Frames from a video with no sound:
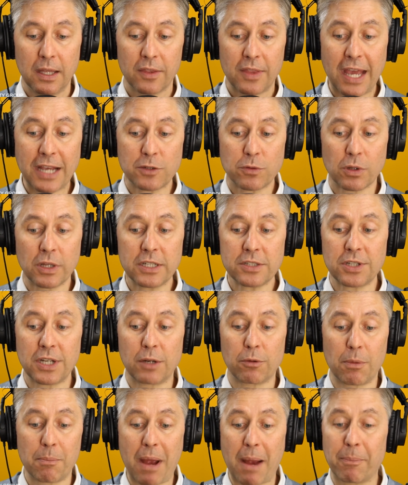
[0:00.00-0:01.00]
Thanks for
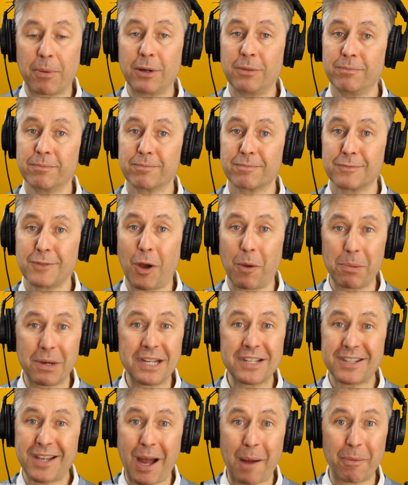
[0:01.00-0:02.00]
listening. Remember,
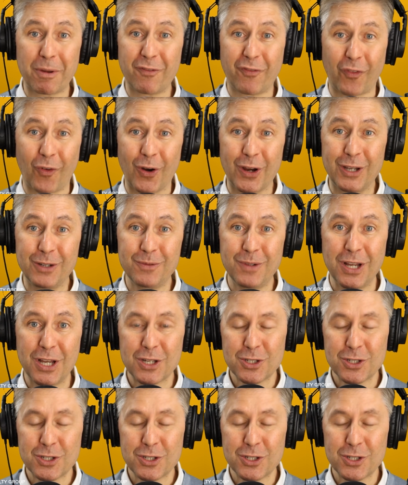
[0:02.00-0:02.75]
nobody's coming for you,